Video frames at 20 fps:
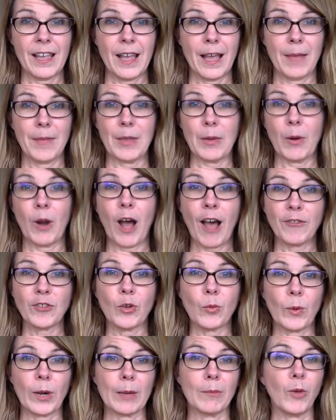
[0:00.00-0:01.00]
And they were
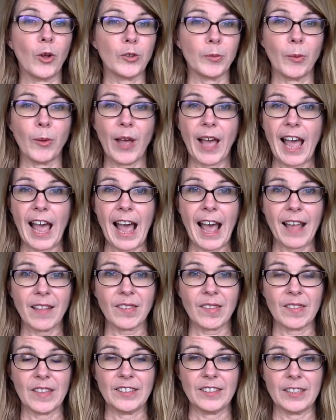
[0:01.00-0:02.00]
often wearing multiple
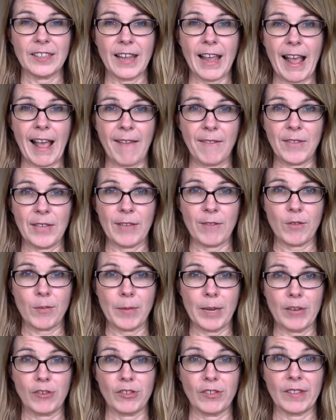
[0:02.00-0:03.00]
hats and they didn't have the
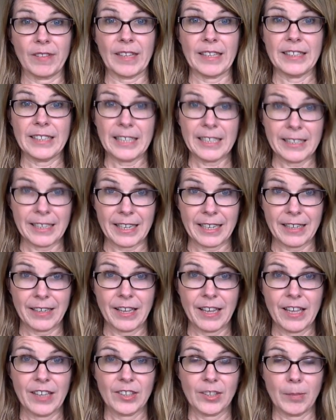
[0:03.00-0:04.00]
information that they needed
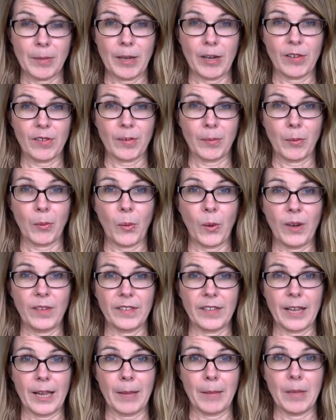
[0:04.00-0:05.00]
to better support
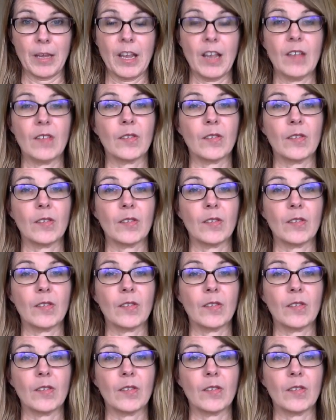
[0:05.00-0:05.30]
them.